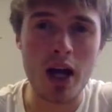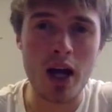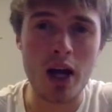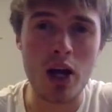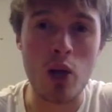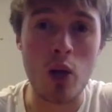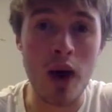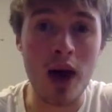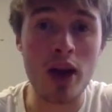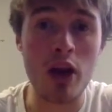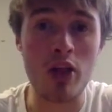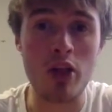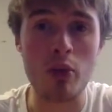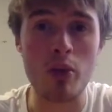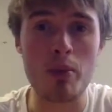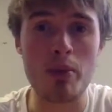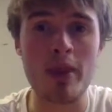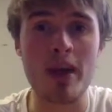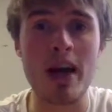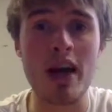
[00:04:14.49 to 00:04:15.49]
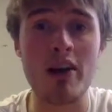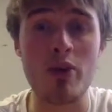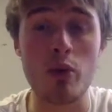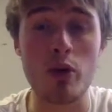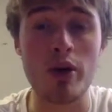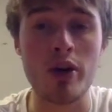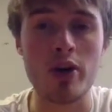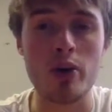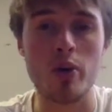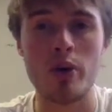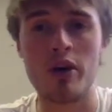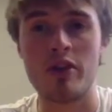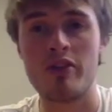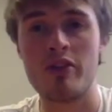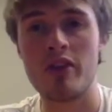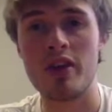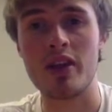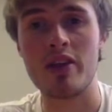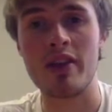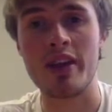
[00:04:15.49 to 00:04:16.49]
quite a lot of the women that I work
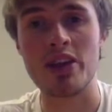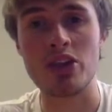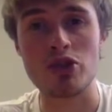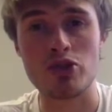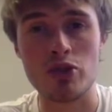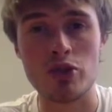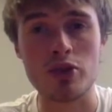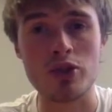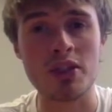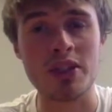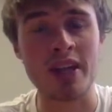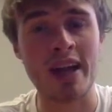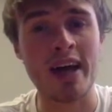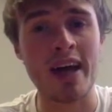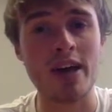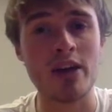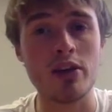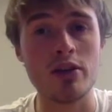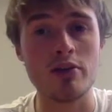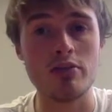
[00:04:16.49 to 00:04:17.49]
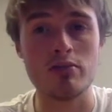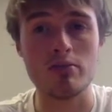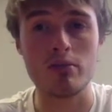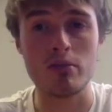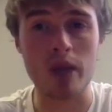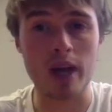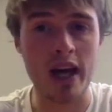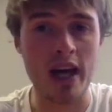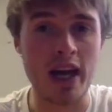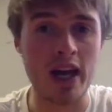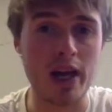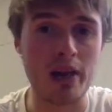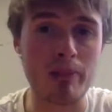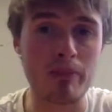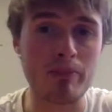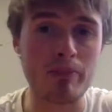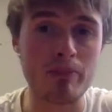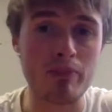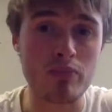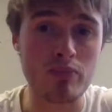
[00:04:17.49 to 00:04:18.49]
with, they struggle to get
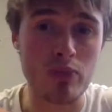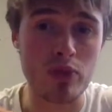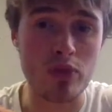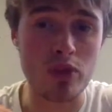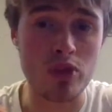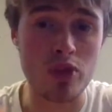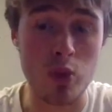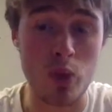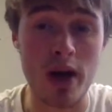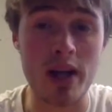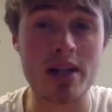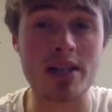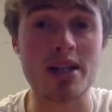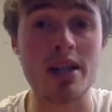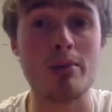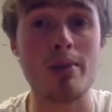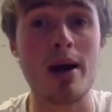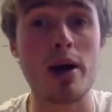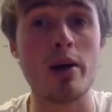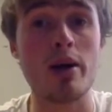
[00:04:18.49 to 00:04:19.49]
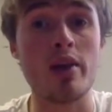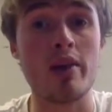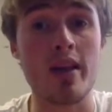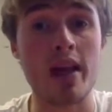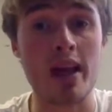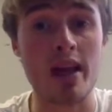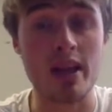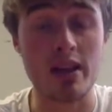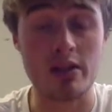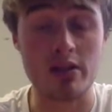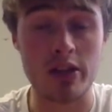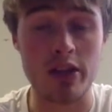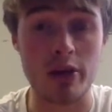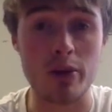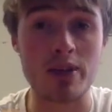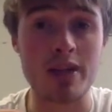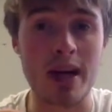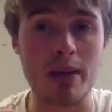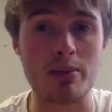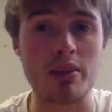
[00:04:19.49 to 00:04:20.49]
twice the amount in
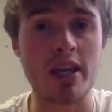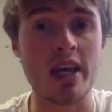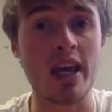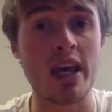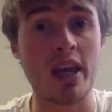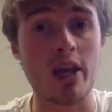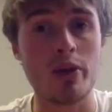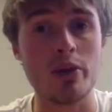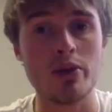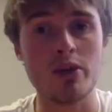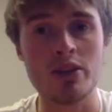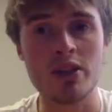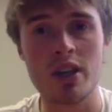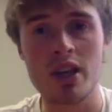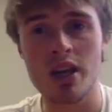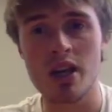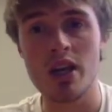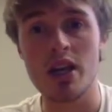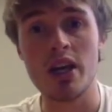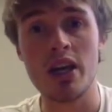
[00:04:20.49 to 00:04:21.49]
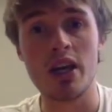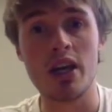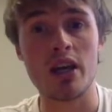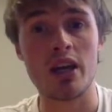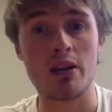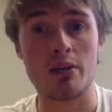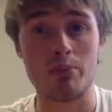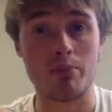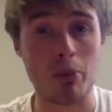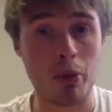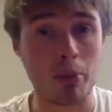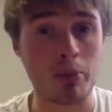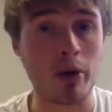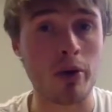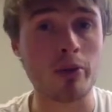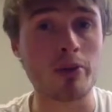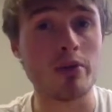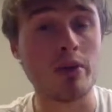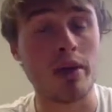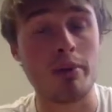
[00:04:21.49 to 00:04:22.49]
times kilos
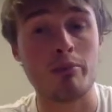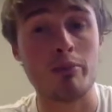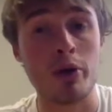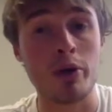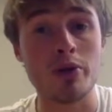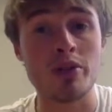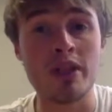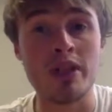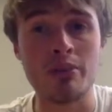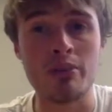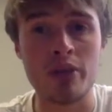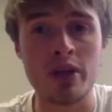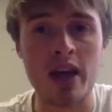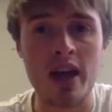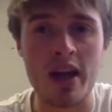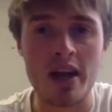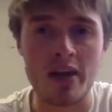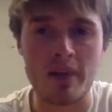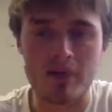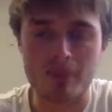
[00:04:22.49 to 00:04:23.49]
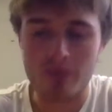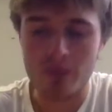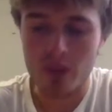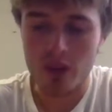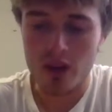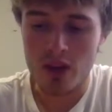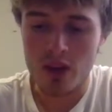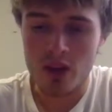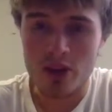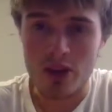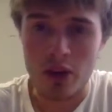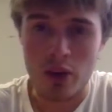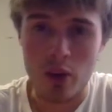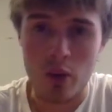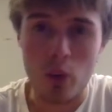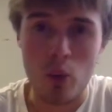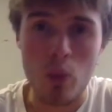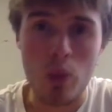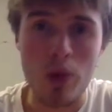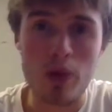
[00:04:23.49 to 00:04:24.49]
in protein per day. So
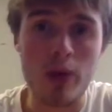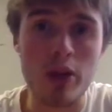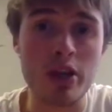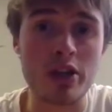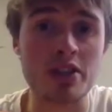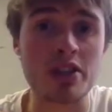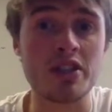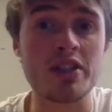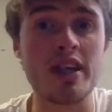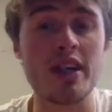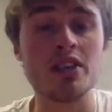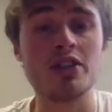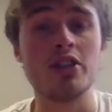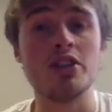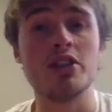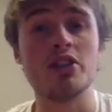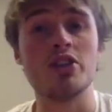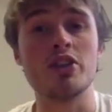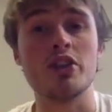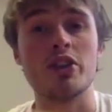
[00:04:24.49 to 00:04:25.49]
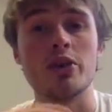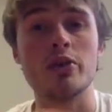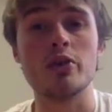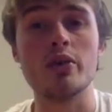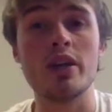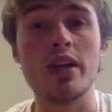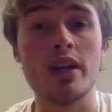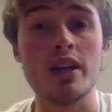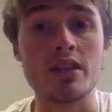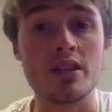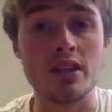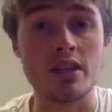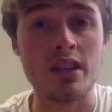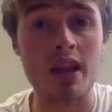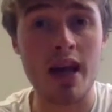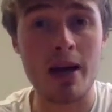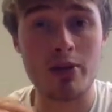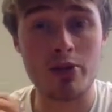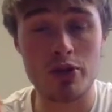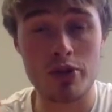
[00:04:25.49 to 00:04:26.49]
what I'm going to suggest you to do is to
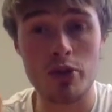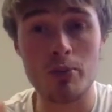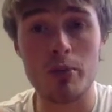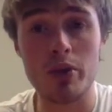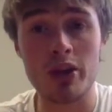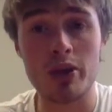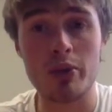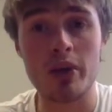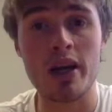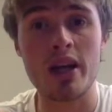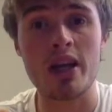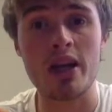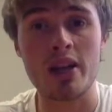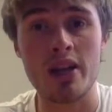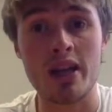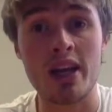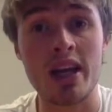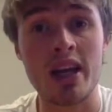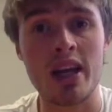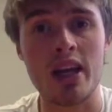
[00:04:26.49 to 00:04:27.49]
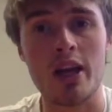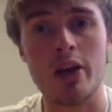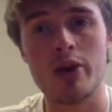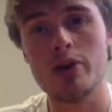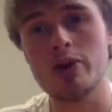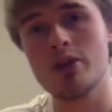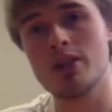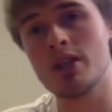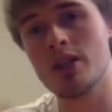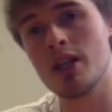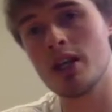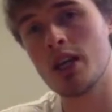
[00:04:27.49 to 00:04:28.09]
times your body weight in kilos